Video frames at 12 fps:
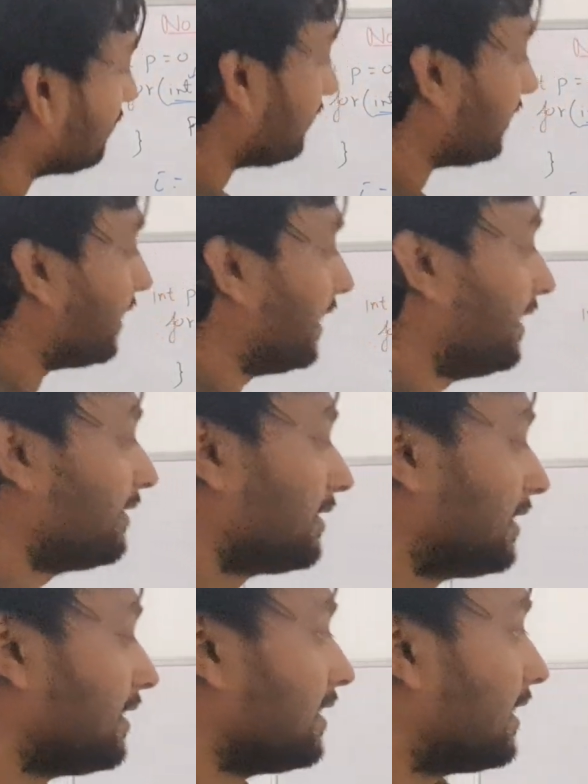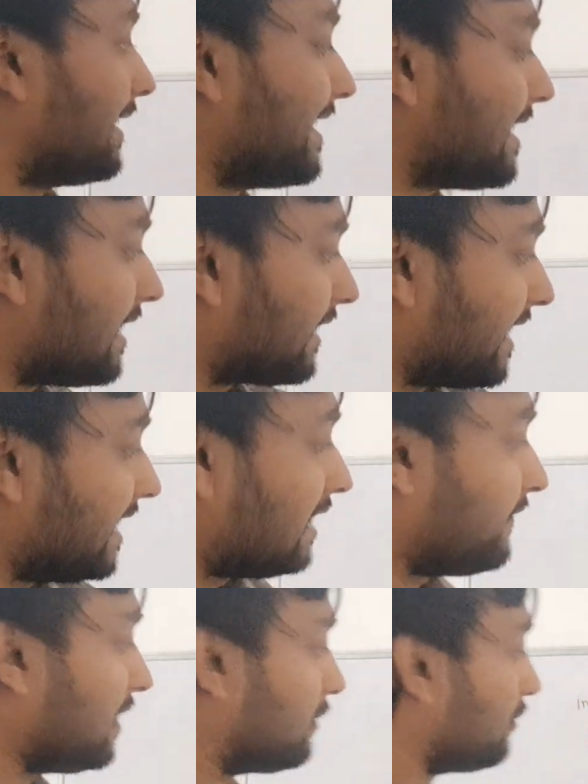to 3, then again it
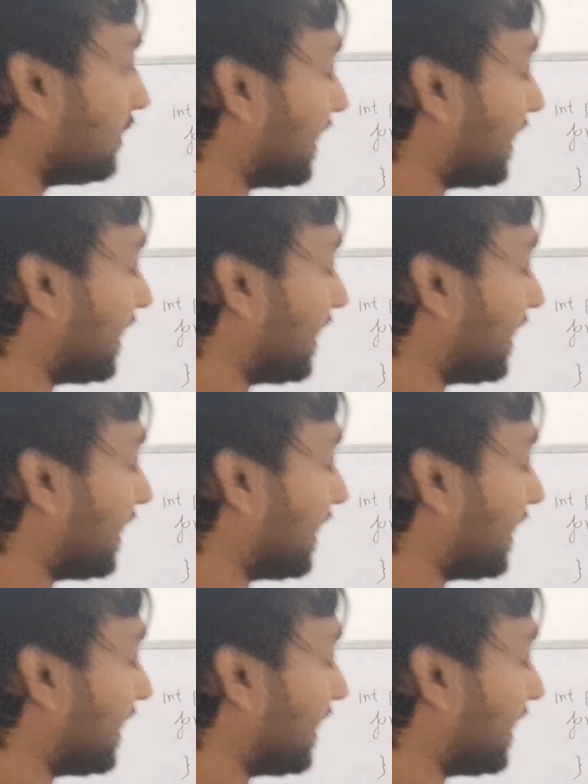will go,